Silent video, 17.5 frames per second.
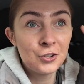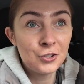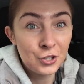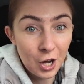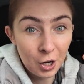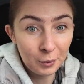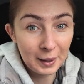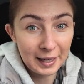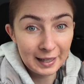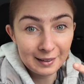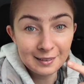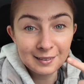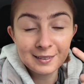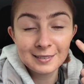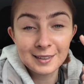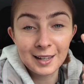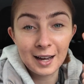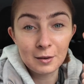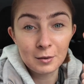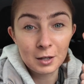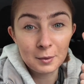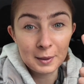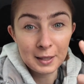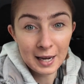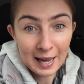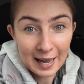knowing that I'm going
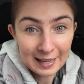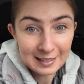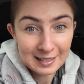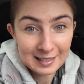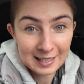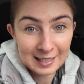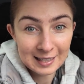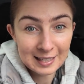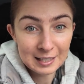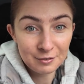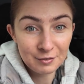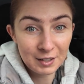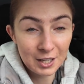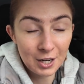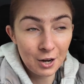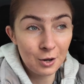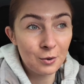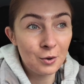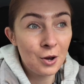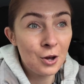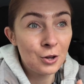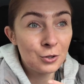to be editing this video,